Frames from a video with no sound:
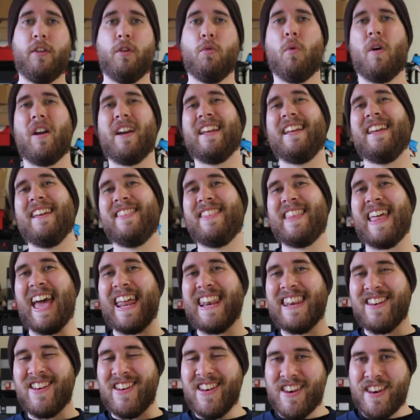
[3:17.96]
you want to get
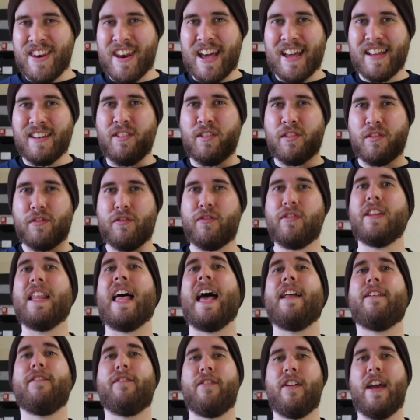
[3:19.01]
that nice
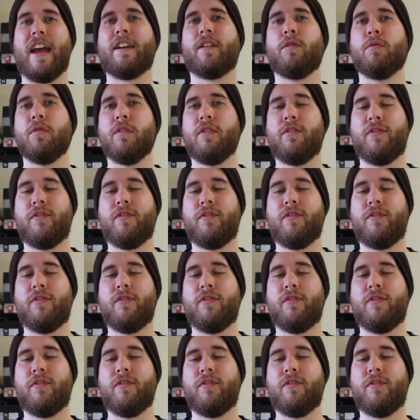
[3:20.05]
flat factory